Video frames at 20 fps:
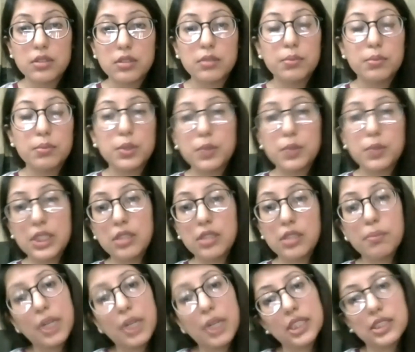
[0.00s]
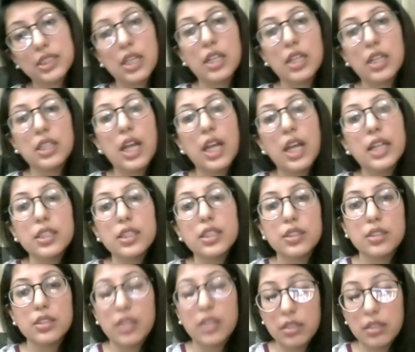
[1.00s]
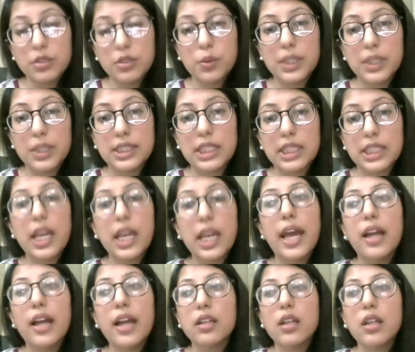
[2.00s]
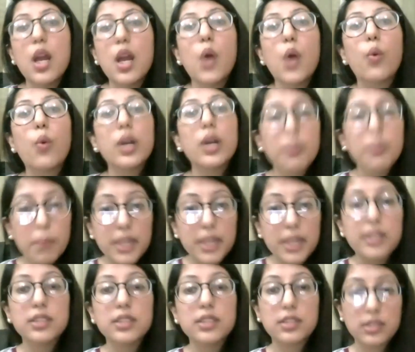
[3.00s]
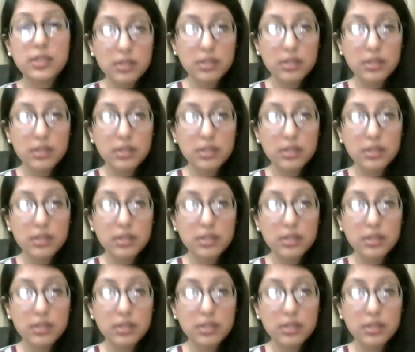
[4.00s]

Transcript: between Pakistan and in USA and what merits